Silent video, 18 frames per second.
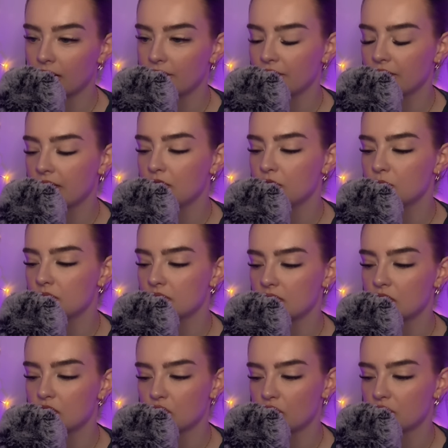I feel like you
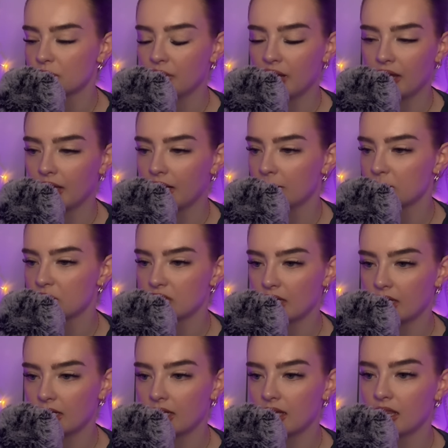see Josh Peck, and I'm
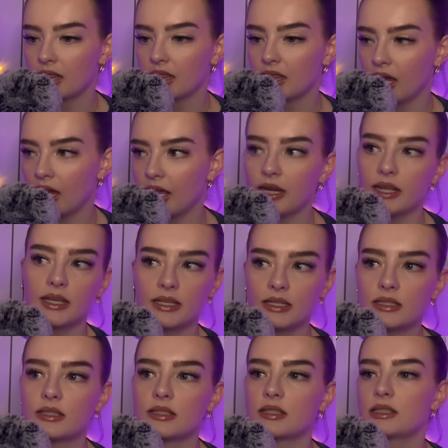just like, that
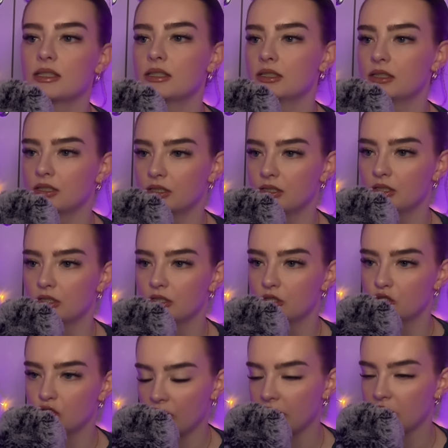is
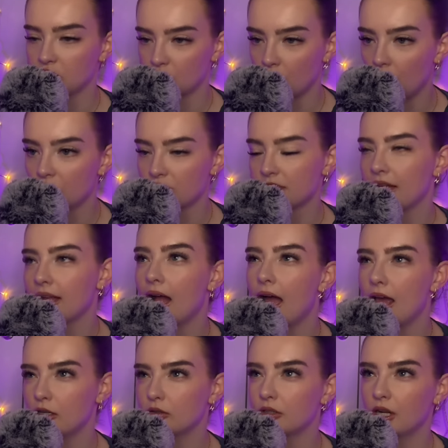Drake and Josh. Like,
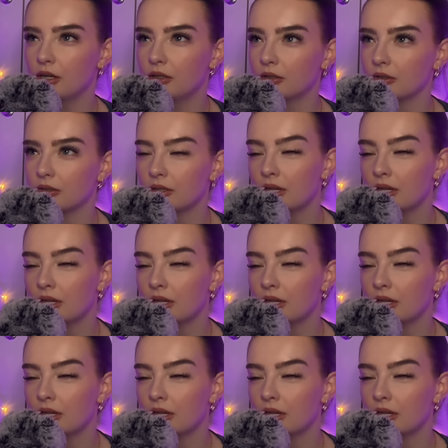I don't know